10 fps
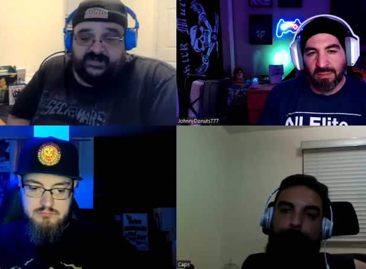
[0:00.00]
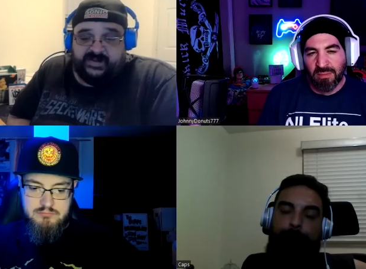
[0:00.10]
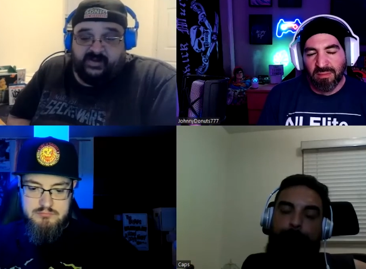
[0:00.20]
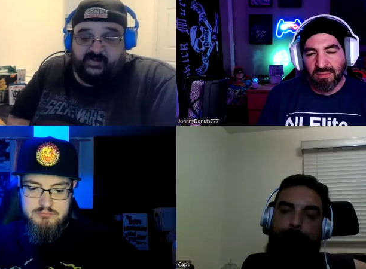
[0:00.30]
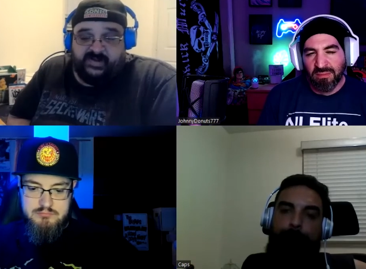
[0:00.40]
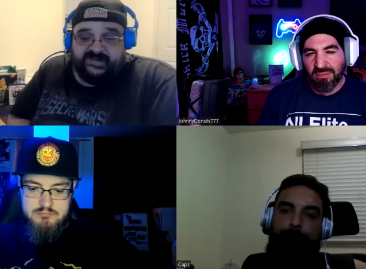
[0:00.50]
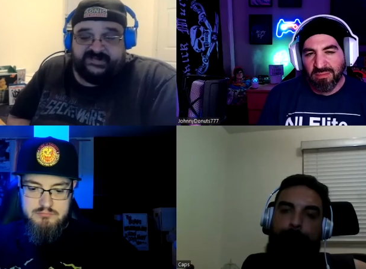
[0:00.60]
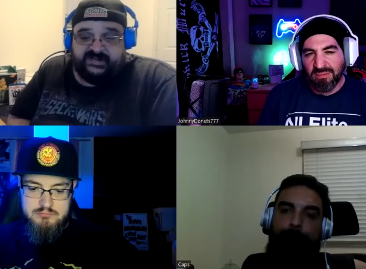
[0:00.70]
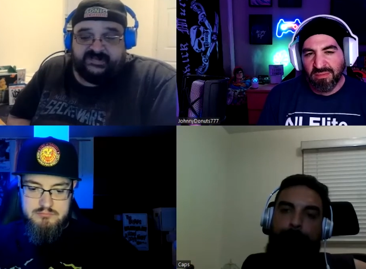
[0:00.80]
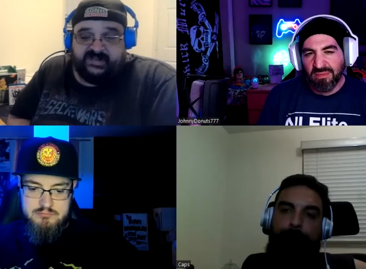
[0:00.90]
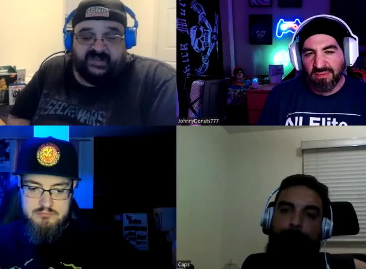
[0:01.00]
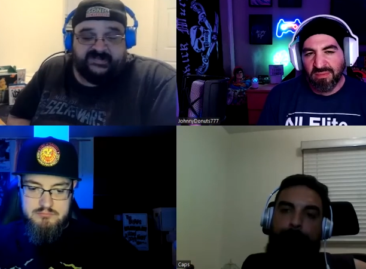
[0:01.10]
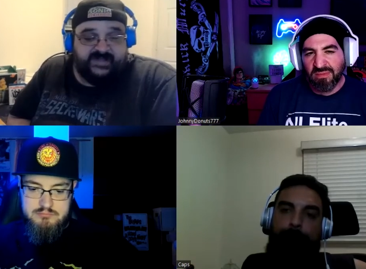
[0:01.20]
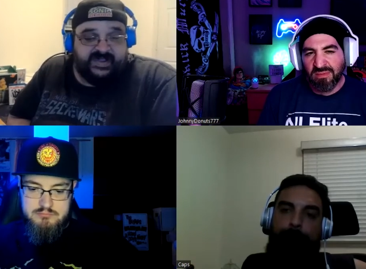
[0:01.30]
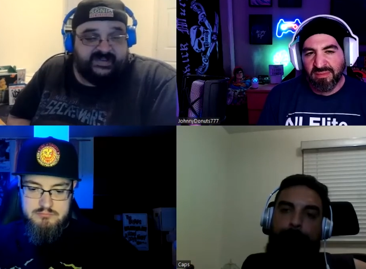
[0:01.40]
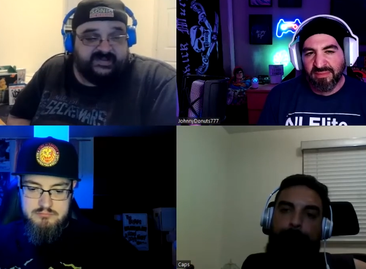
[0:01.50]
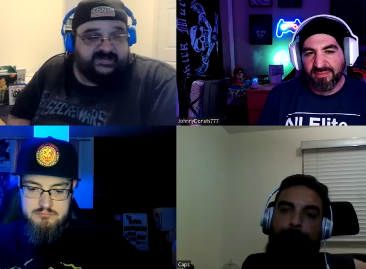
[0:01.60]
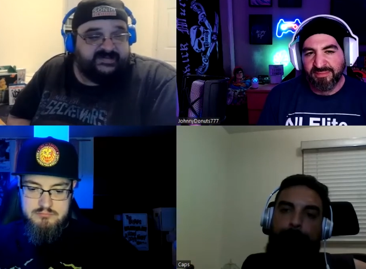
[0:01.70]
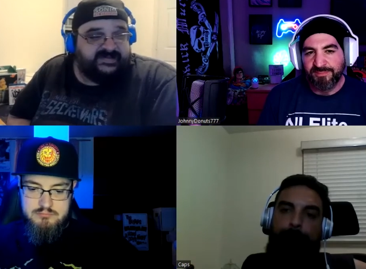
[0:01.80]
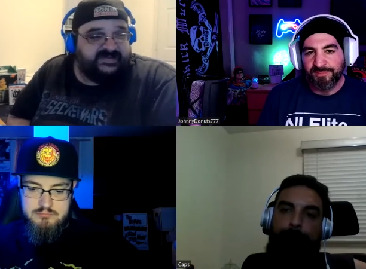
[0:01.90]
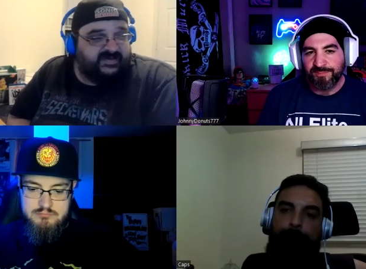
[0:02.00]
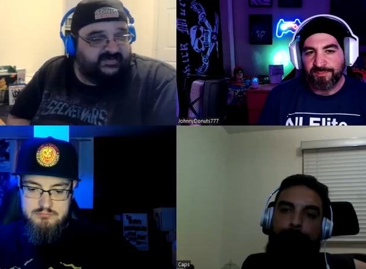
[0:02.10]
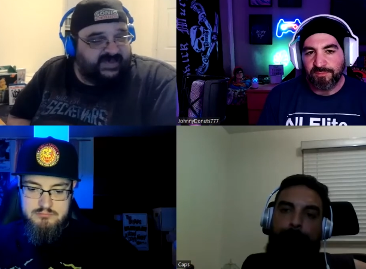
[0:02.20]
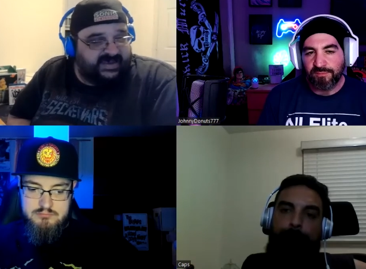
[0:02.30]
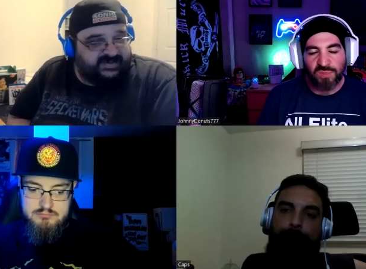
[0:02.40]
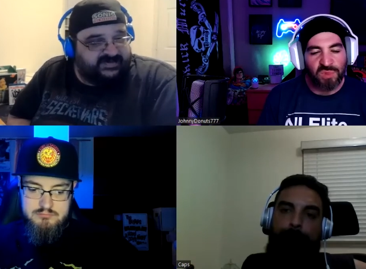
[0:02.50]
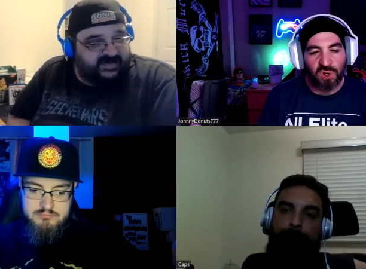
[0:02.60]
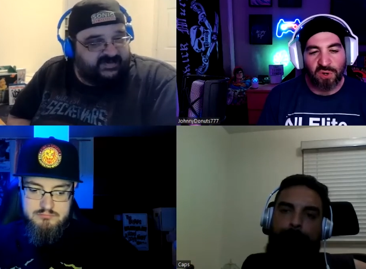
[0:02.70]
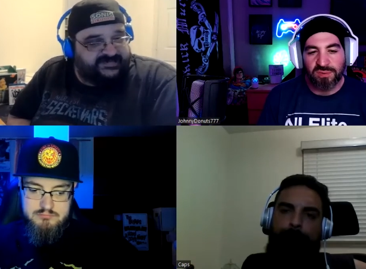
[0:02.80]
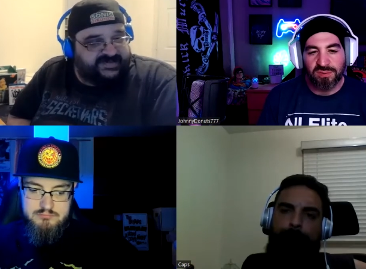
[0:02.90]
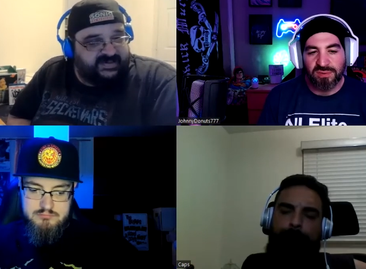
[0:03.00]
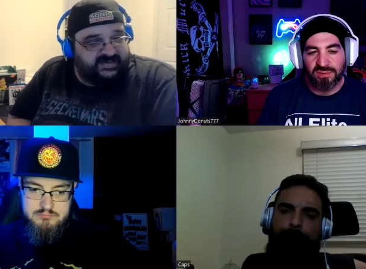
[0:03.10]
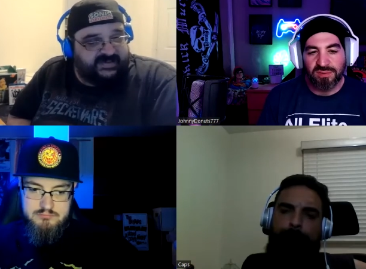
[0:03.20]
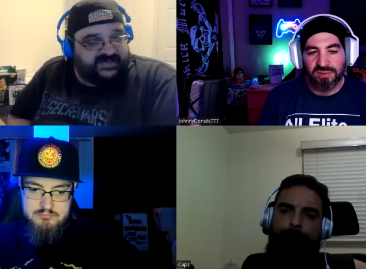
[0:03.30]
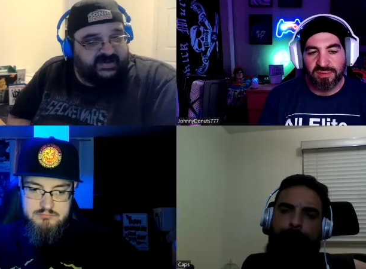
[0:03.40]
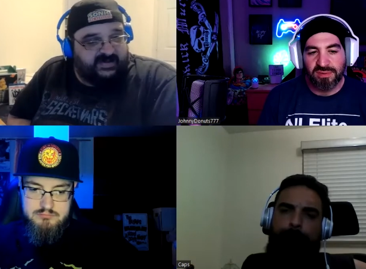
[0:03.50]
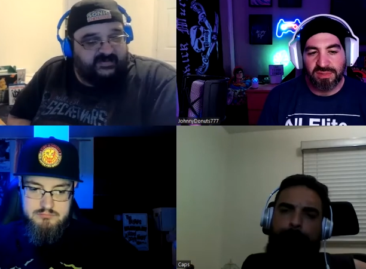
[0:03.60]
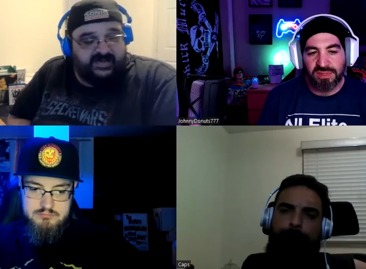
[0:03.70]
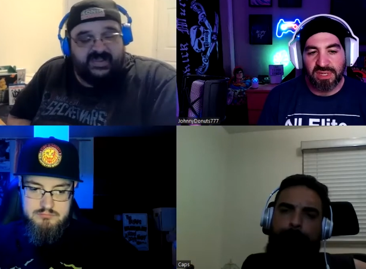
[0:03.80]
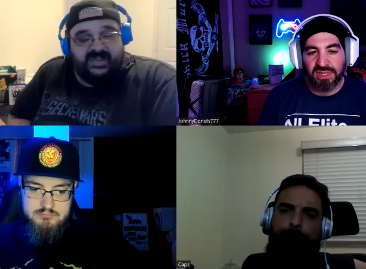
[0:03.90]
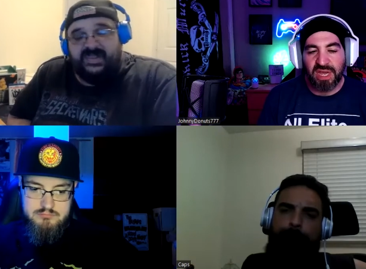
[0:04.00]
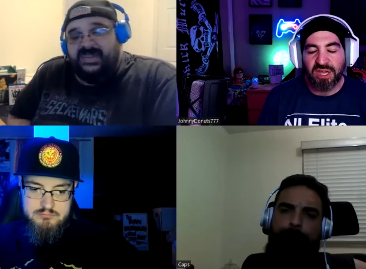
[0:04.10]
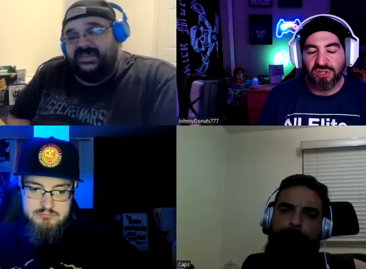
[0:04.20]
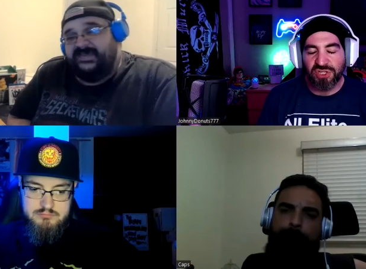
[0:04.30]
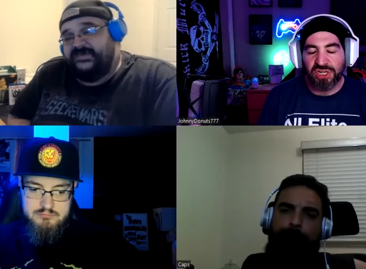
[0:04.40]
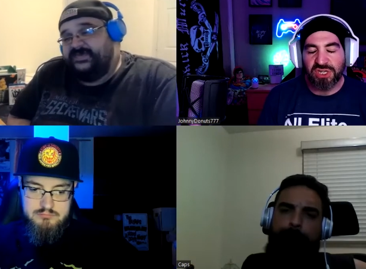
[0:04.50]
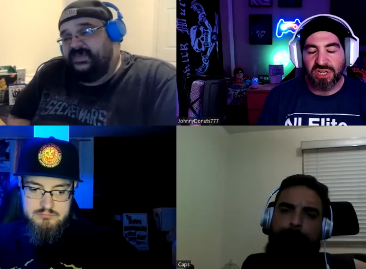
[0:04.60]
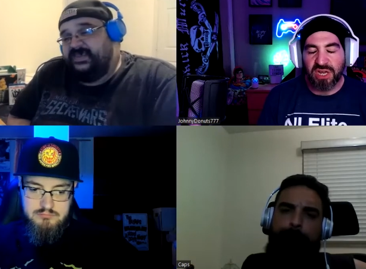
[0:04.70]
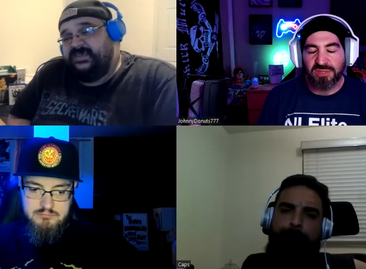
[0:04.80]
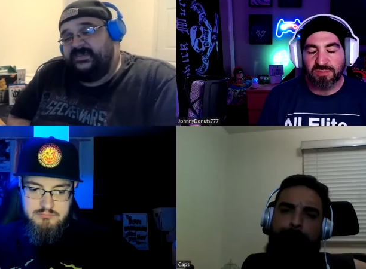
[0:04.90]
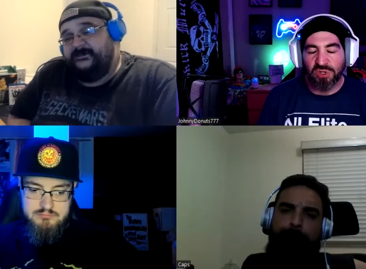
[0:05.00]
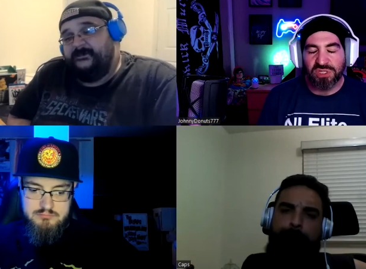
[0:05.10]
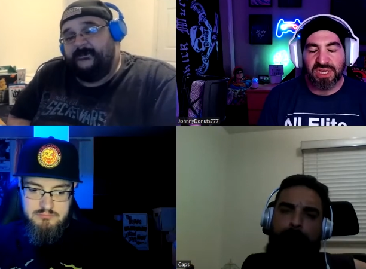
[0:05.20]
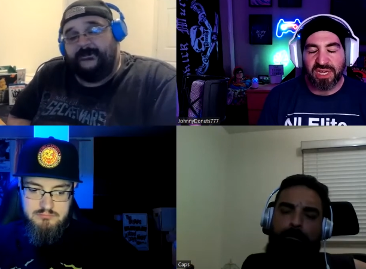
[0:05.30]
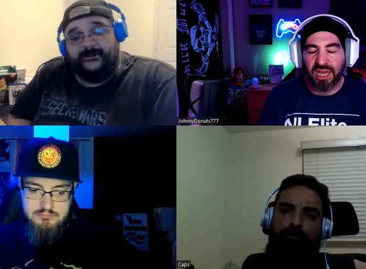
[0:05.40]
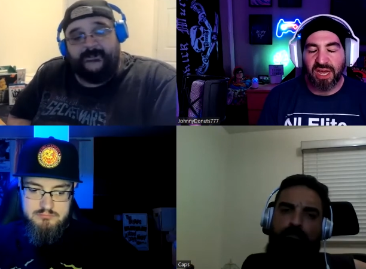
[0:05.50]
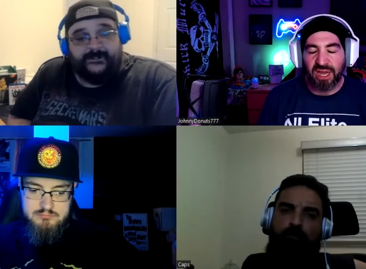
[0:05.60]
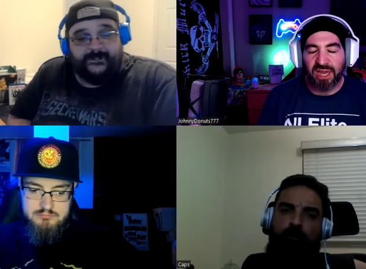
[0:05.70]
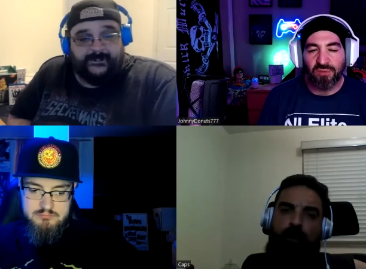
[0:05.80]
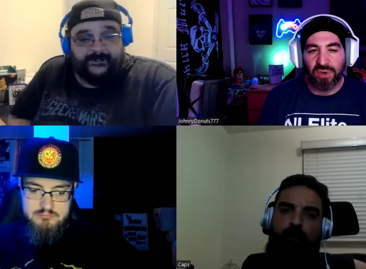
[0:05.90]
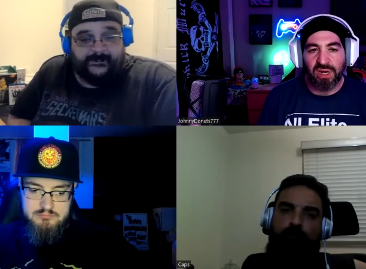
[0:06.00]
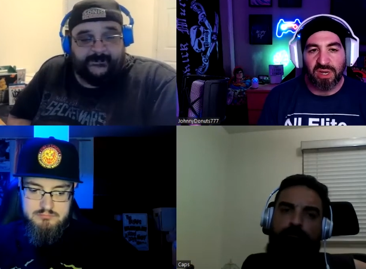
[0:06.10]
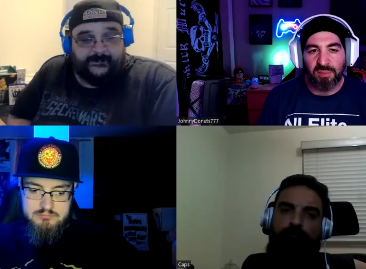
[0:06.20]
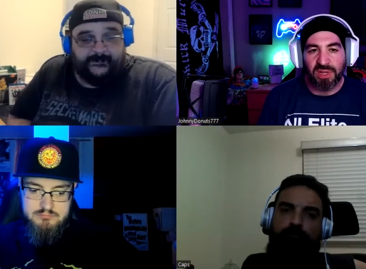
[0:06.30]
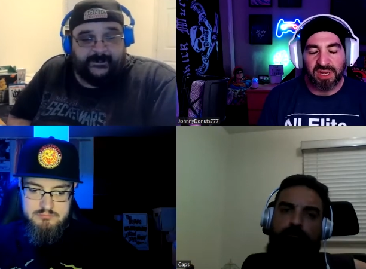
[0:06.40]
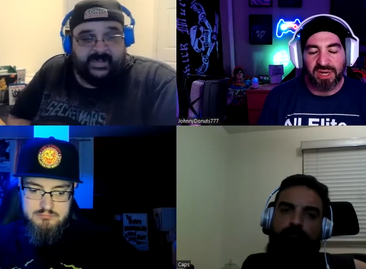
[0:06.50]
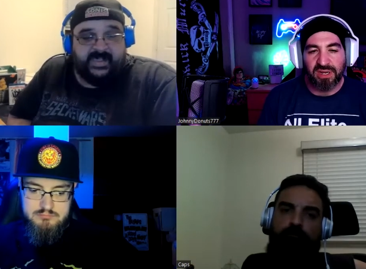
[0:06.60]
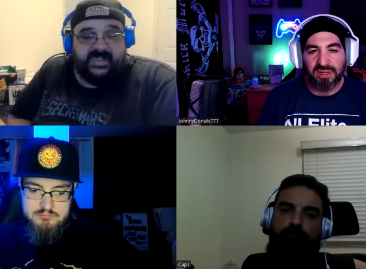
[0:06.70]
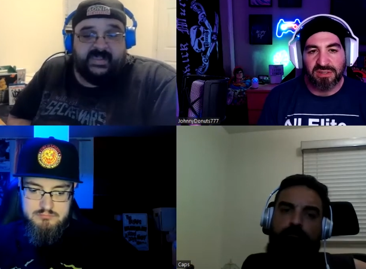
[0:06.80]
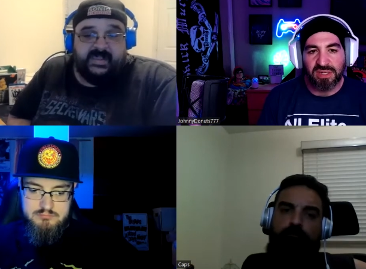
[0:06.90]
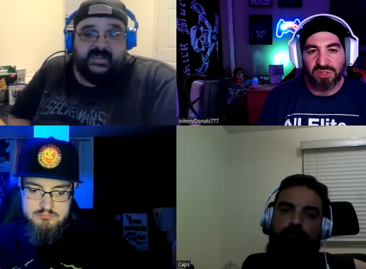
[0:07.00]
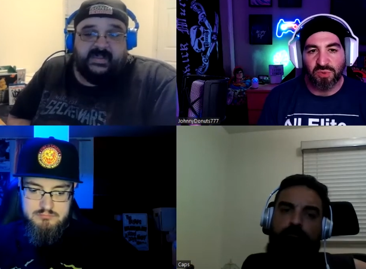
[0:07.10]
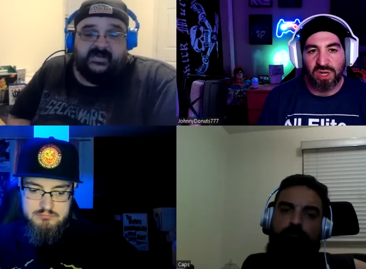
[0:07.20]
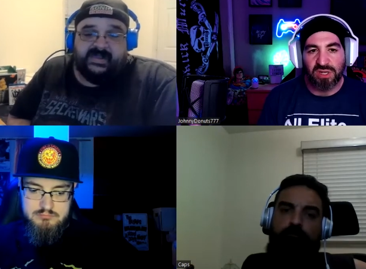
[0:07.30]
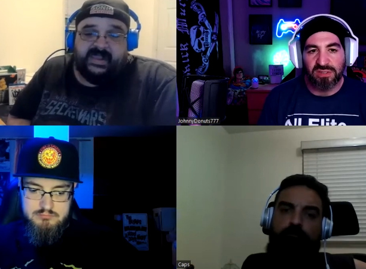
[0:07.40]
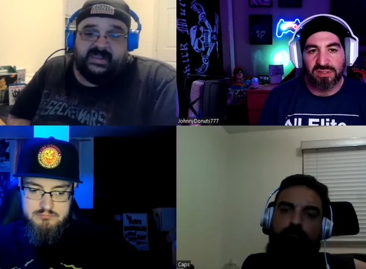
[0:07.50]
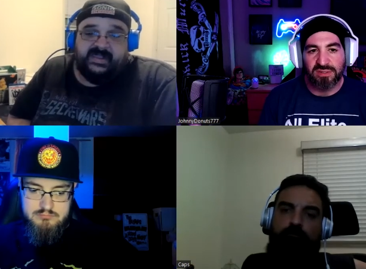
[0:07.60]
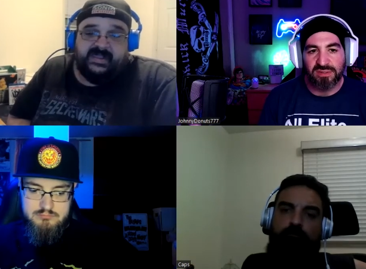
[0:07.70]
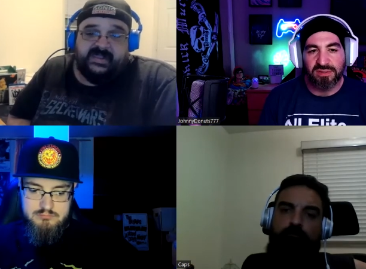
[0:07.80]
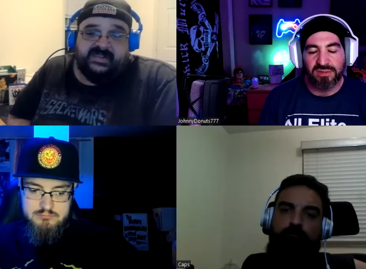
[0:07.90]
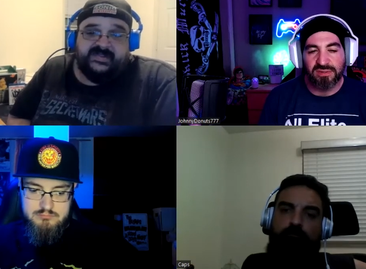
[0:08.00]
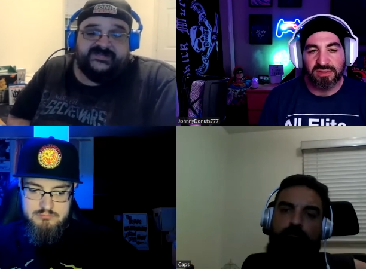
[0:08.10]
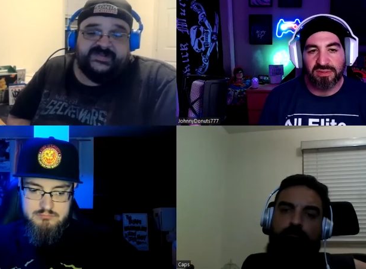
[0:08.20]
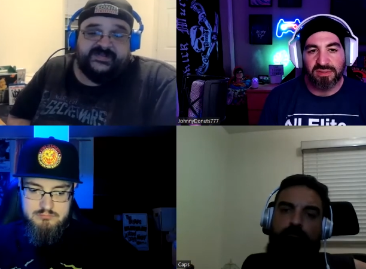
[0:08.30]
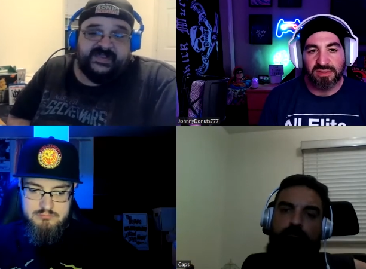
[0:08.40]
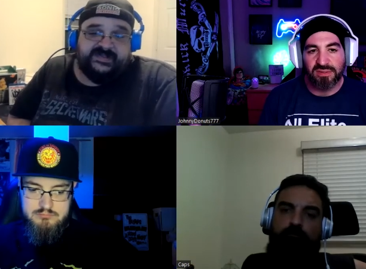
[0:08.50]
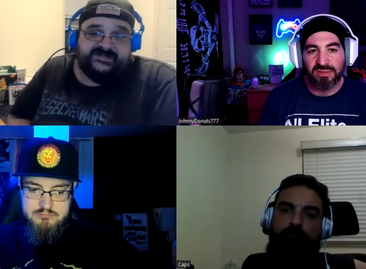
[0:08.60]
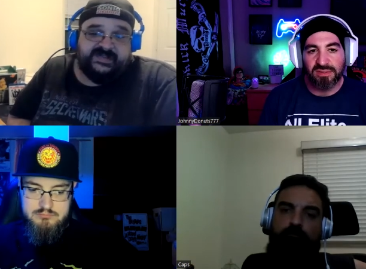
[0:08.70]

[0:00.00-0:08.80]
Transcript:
Speaker 1: characteristic cosmetic? You know, like no. you know I'm saying like they don't. They usually
Speaker 2: it's, it's mostly uh, in ring ability as well. Okay,
Speaker 1: because the thing is,